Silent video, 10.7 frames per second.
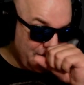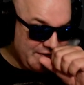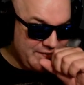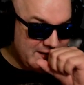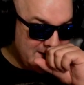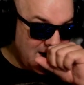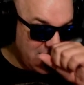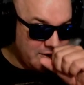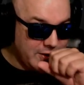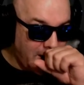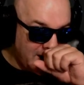
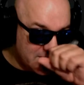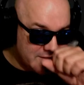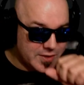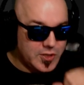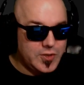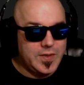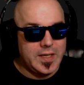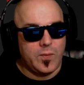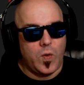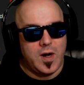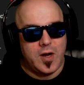$1,500,
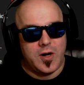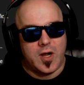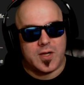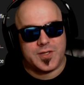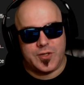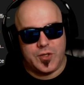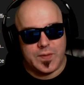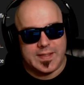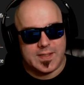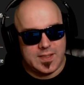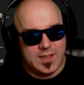including $100 in
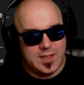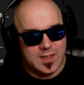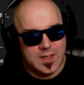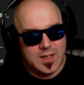UEC.